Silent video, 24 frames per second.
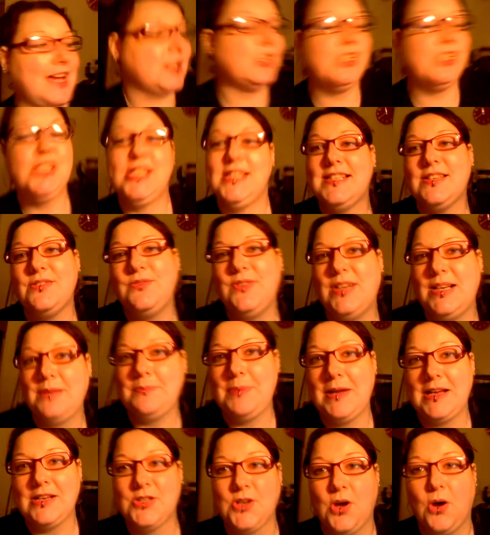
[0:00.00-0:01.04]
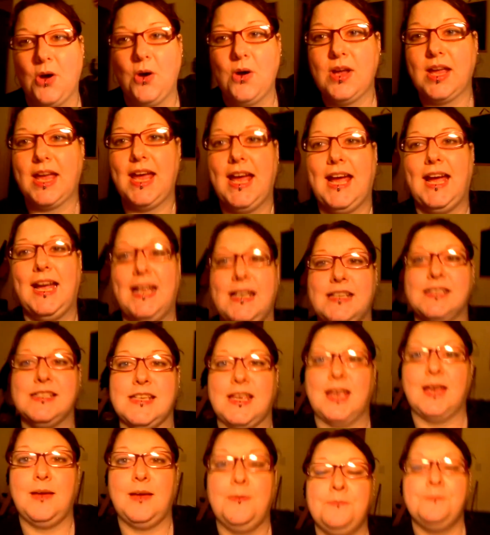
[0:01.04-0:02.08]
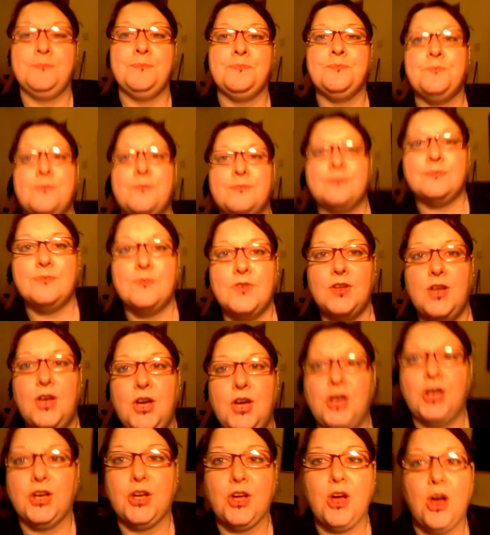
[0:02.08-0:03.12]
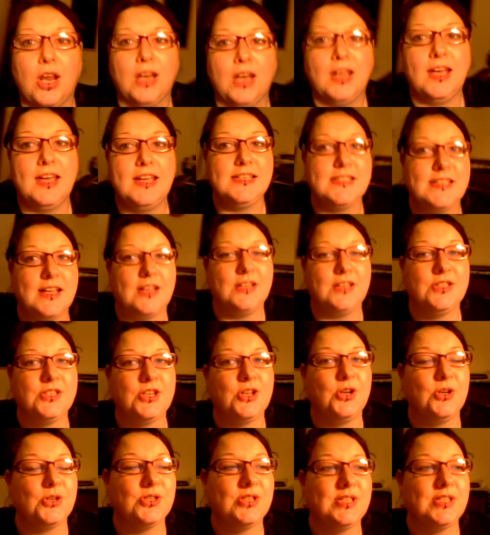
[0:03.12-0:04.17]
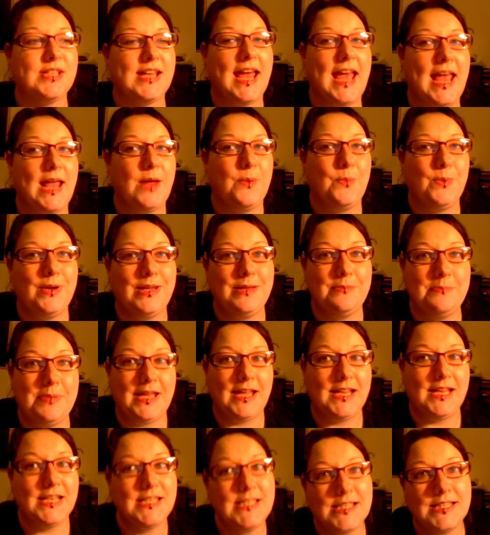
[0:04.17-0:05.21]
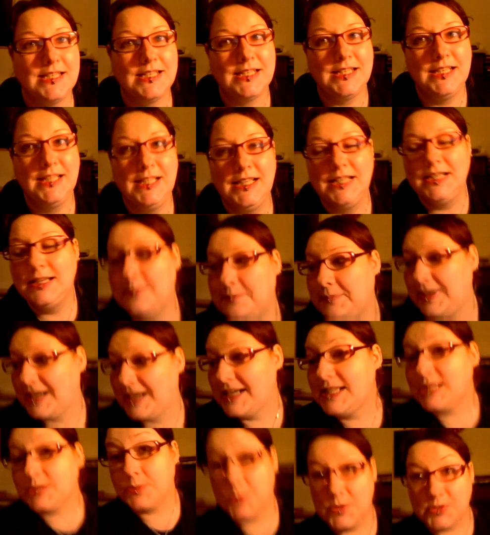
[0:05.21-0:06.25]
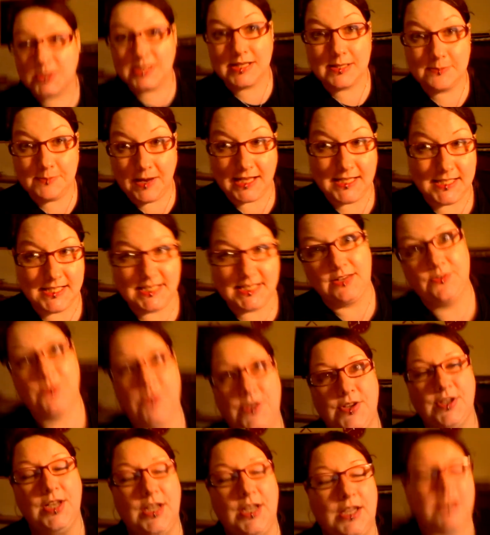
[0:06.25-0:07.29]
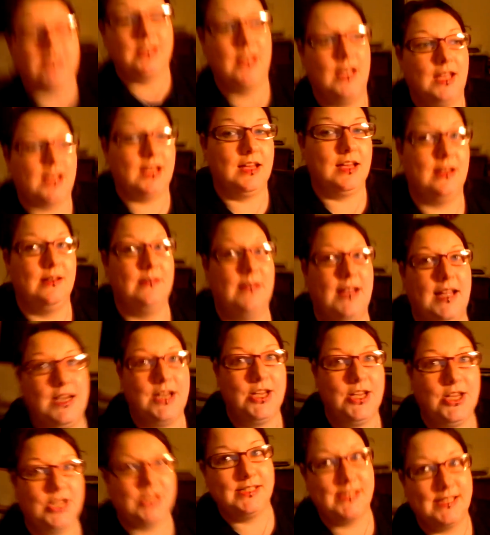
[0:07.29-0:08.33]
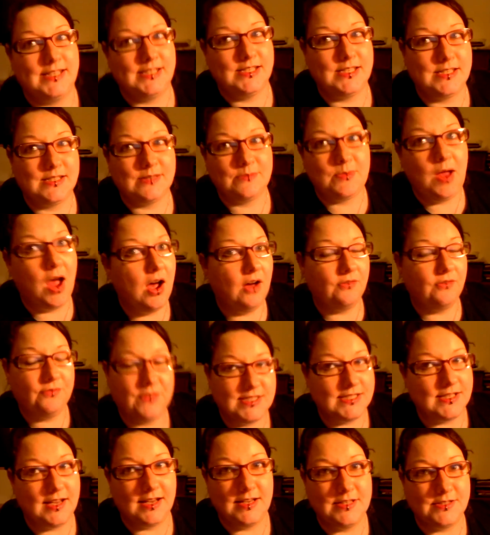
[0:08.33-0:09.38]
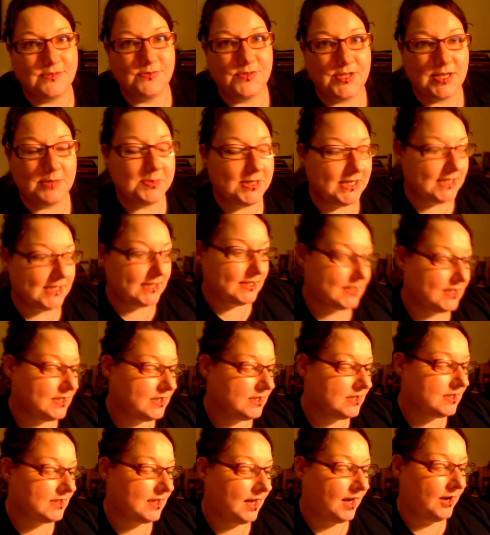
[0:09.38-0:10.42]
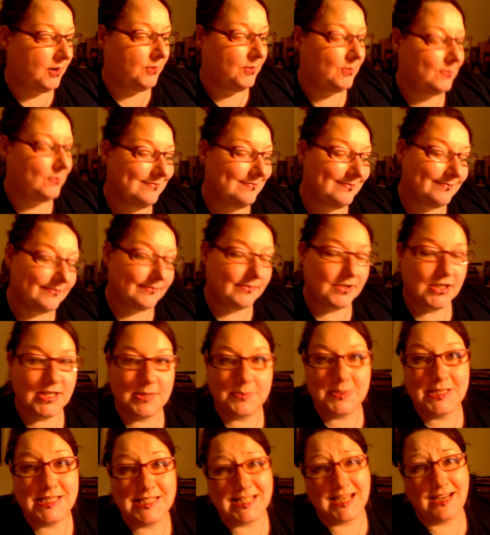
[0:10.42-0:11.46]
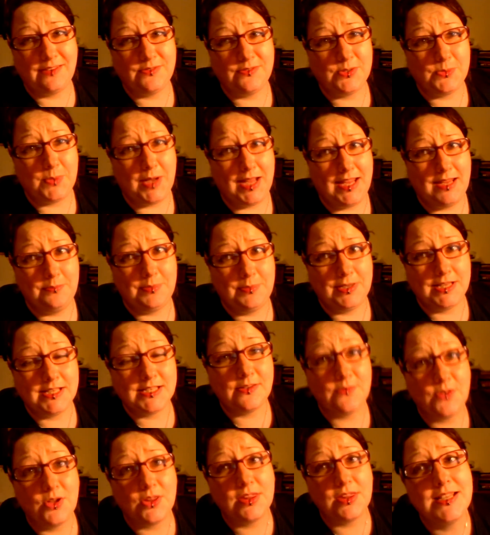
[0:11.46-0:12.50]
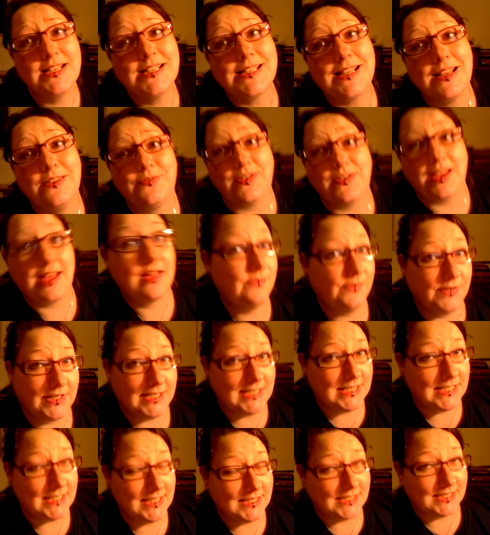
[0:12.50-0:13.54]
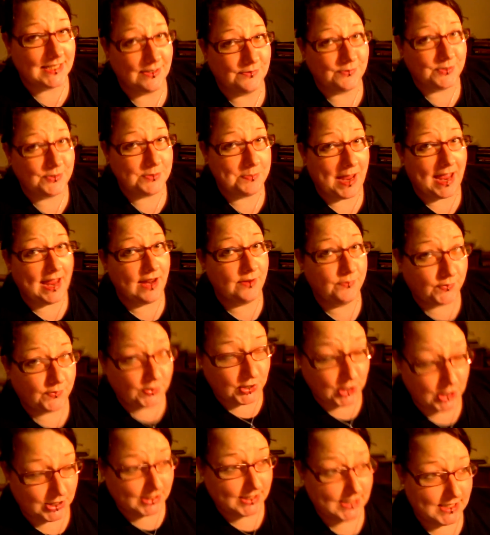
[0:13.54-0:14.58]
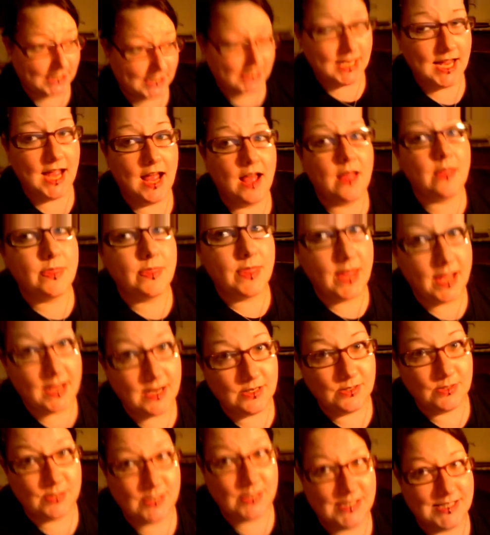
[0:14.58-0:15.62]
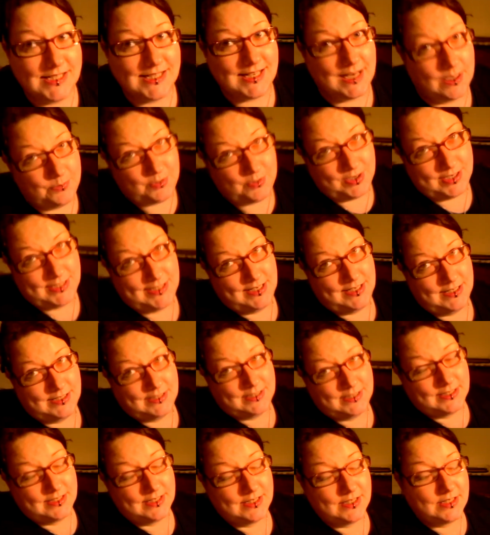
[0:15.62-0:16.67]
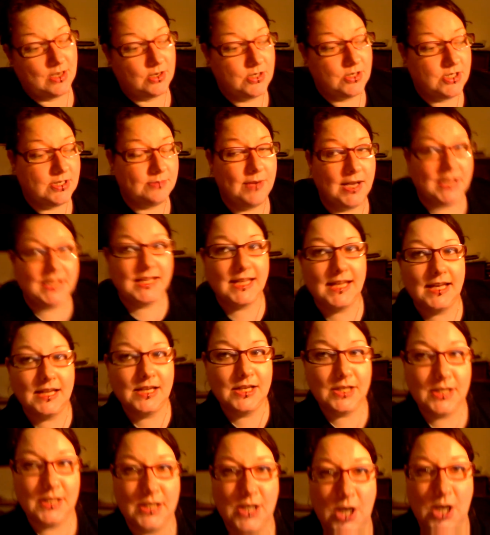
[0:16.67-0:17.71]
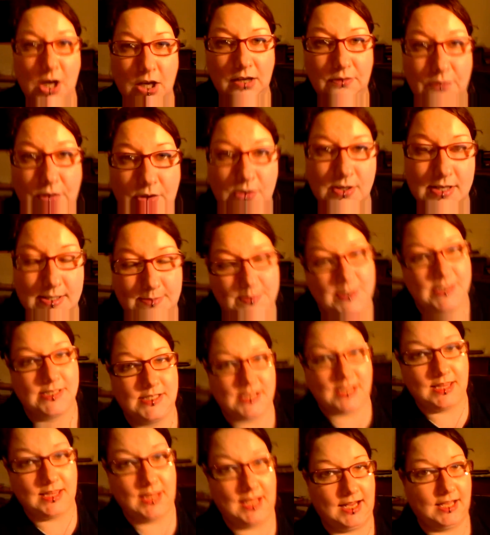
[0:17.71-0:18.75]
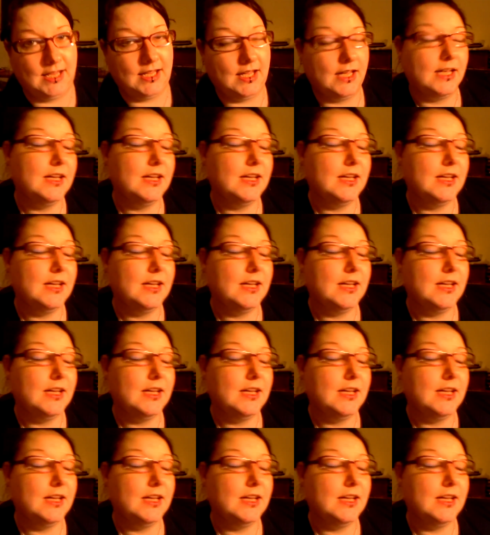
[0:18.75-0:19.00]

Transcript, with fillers: she's a really big dog and um, her collar is going to cost a wee bit. Maddie's was expensive uh, and hers is half the size of Gypsy's. So Gypsy's going to have to wait because I've got things like vet fees and stuff to pay first and those take precedence. So she might get her collar for Christmas, I think.